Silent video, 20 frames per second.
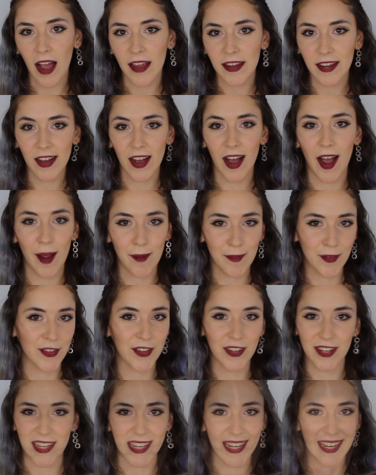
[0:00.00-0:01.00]
yeah, I'm just
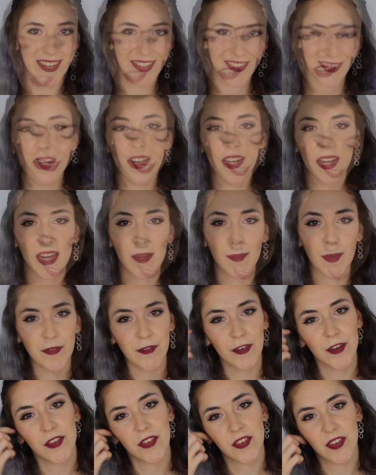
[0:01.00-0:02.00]
going to get into it. Okay, my
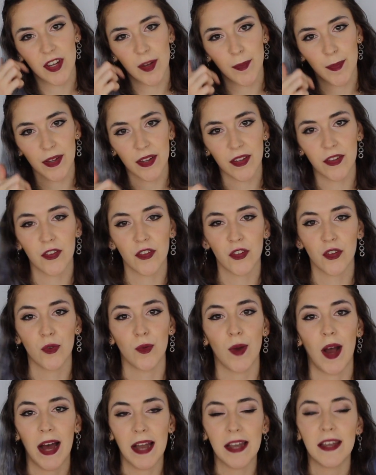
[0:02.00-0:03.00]
first tip is
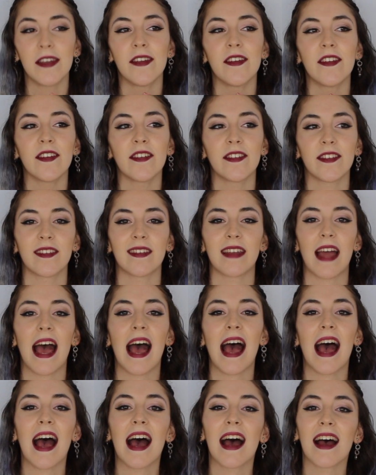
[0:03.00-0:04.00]
to
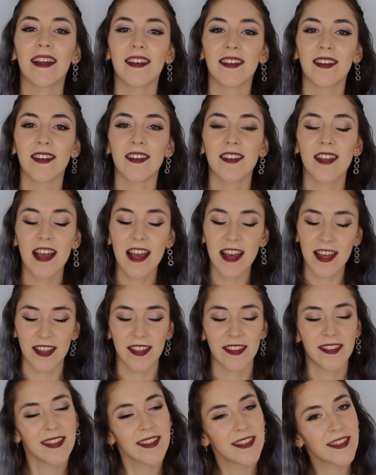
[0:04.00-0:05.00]
understand.
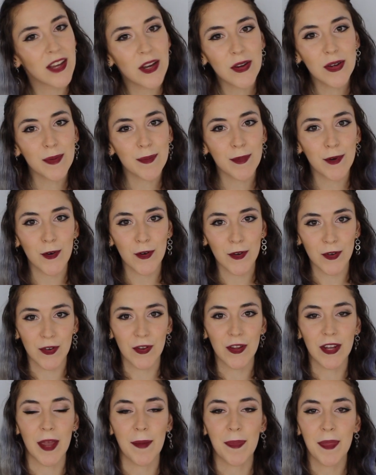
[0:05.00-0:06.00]
This is so
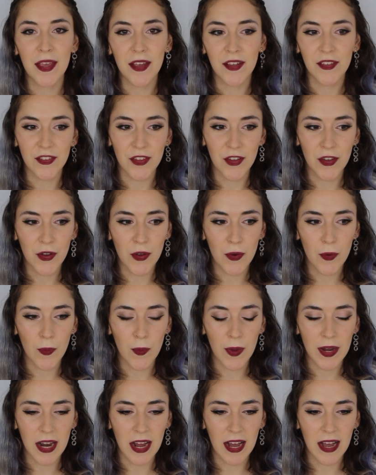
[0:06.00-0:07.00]
important. Okay, so
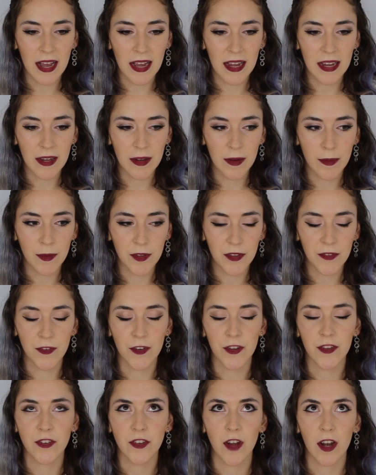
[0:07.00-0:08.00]
when I was
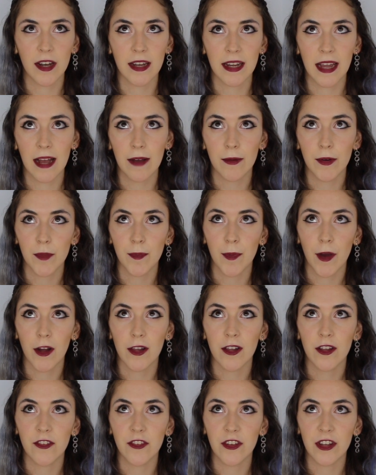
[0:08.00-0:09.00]
first starting out with
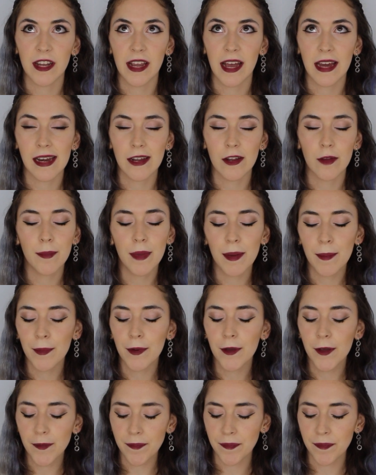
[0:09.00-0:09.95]
biology, and I remember